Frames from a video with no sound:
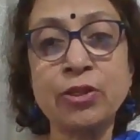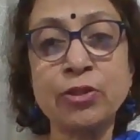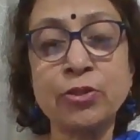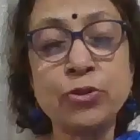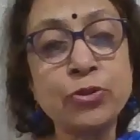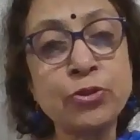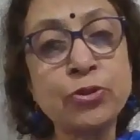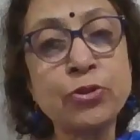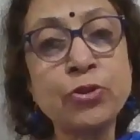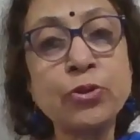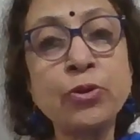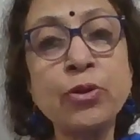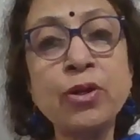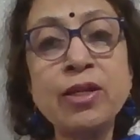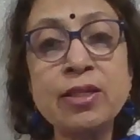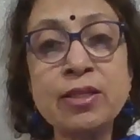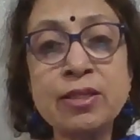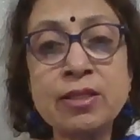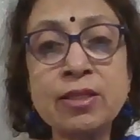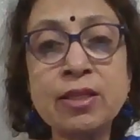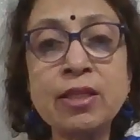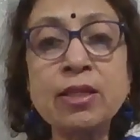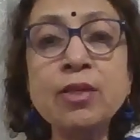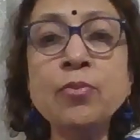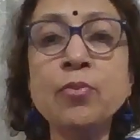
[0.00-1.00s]
So
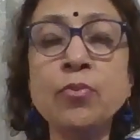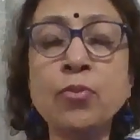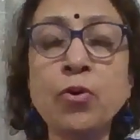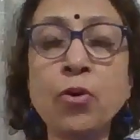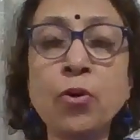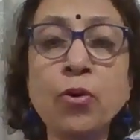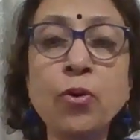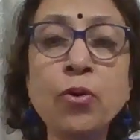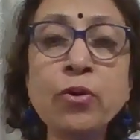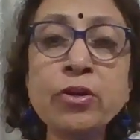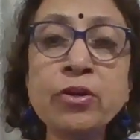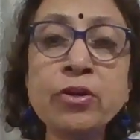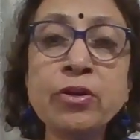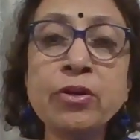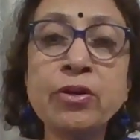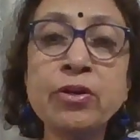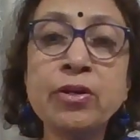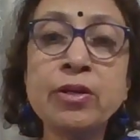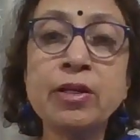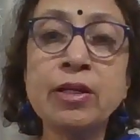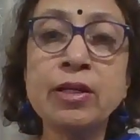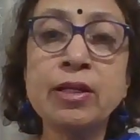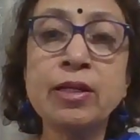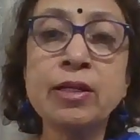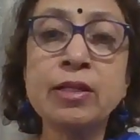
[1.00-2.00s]
listen more,
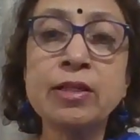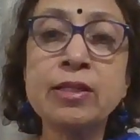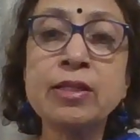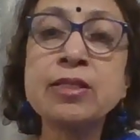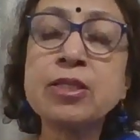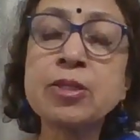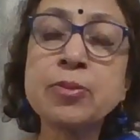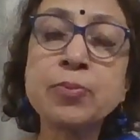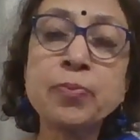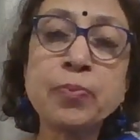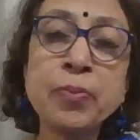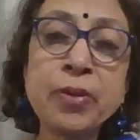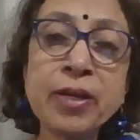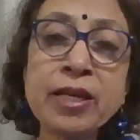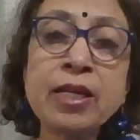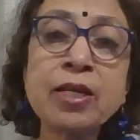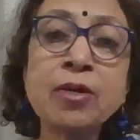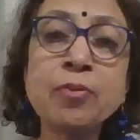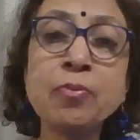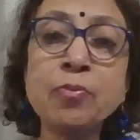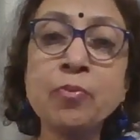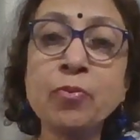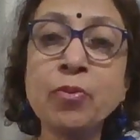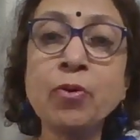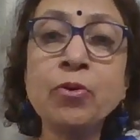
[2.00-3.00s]

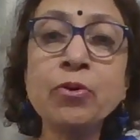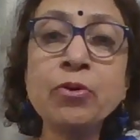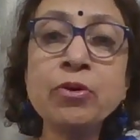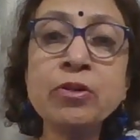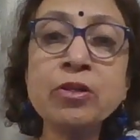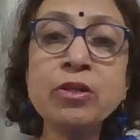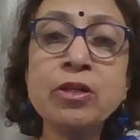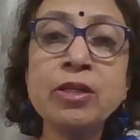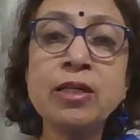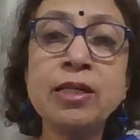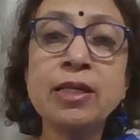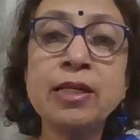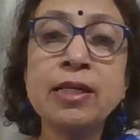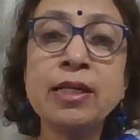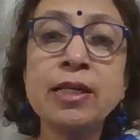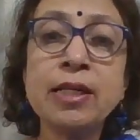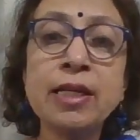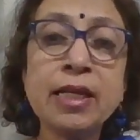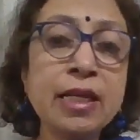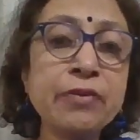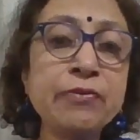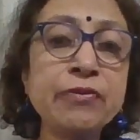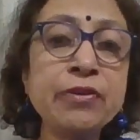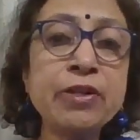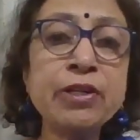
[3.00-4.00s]
speak more,
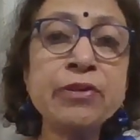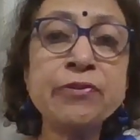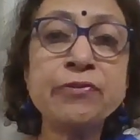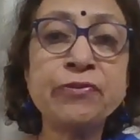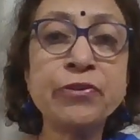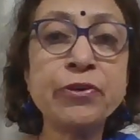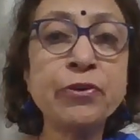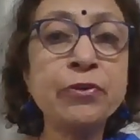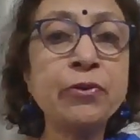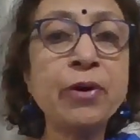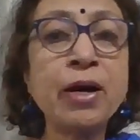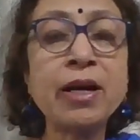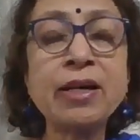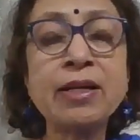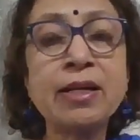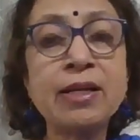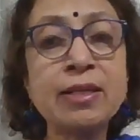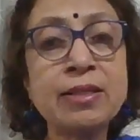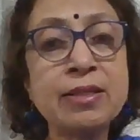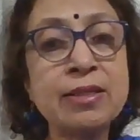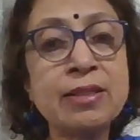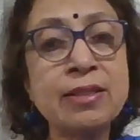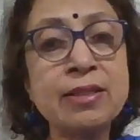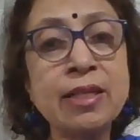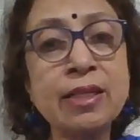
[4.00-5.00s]
even if you are
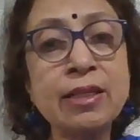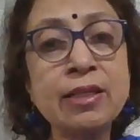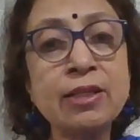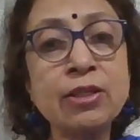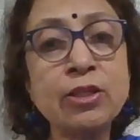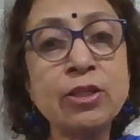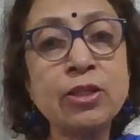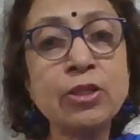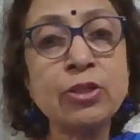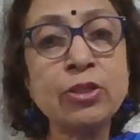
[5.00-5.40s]
listening